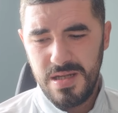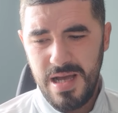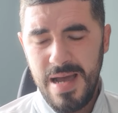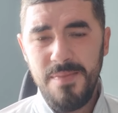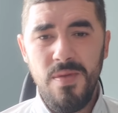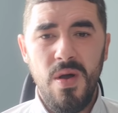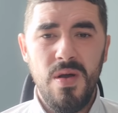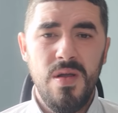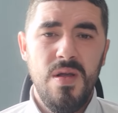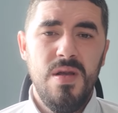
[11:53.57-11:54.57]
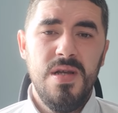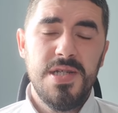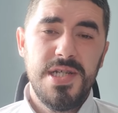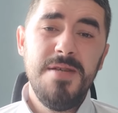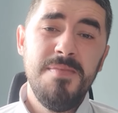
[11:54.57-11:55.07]
I'm not,
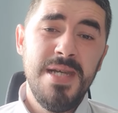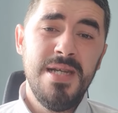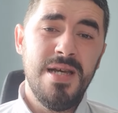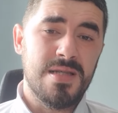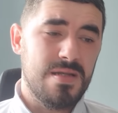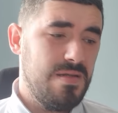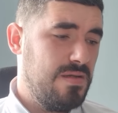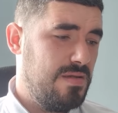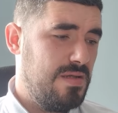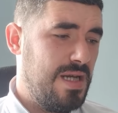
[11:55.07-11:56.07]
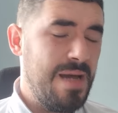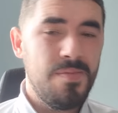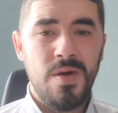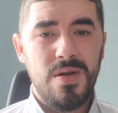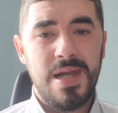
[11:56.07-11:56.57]
see me, lad, I'm
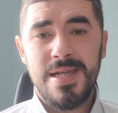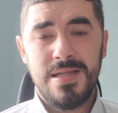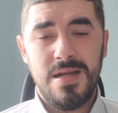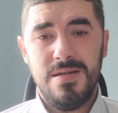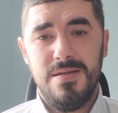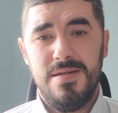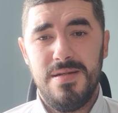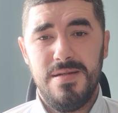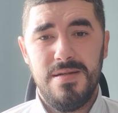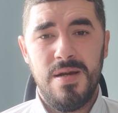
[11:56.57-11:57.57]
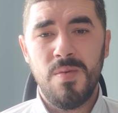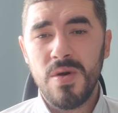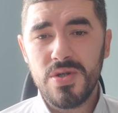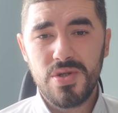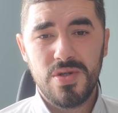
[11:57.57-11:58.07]
not like that. I
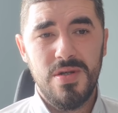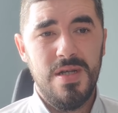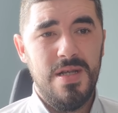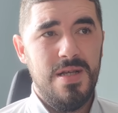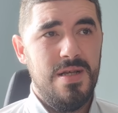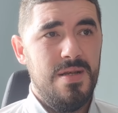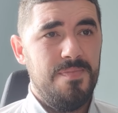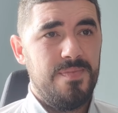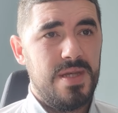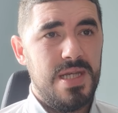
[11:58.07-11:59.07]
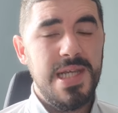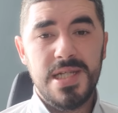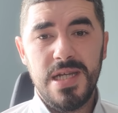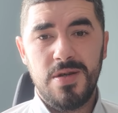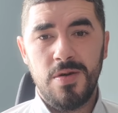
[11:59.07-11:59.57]
was,
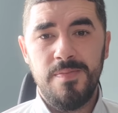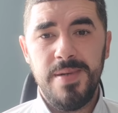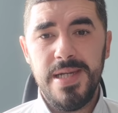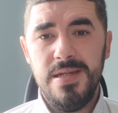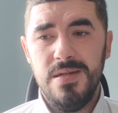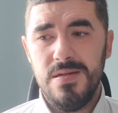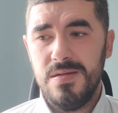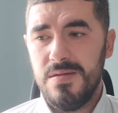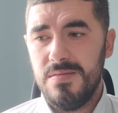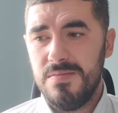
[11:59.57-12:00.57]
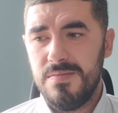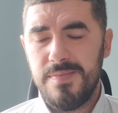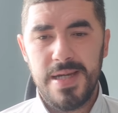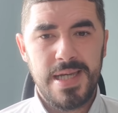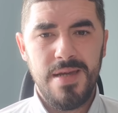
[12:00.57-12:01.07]
easily could be.
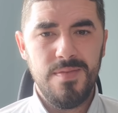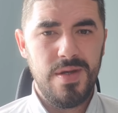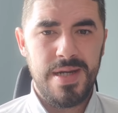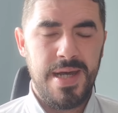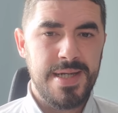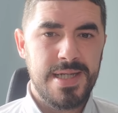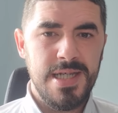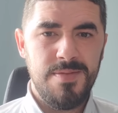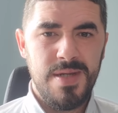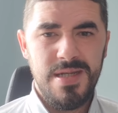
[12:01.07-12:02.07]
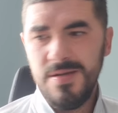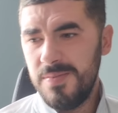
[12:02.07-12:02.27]
But again, I'm not an arcade, mate. You'd